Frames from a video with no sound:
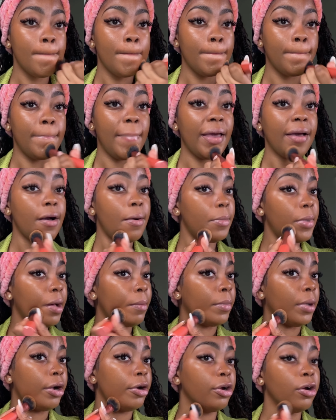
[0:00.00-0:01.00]
Makeup by
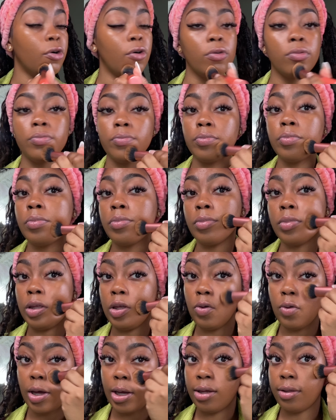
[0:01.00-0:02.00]
Mario,
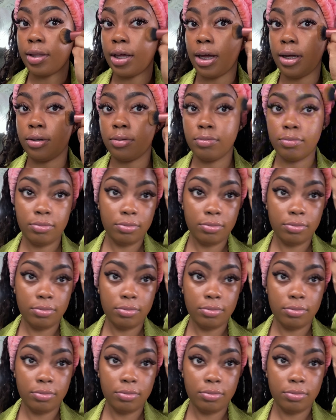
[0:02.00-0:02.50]
you ate that.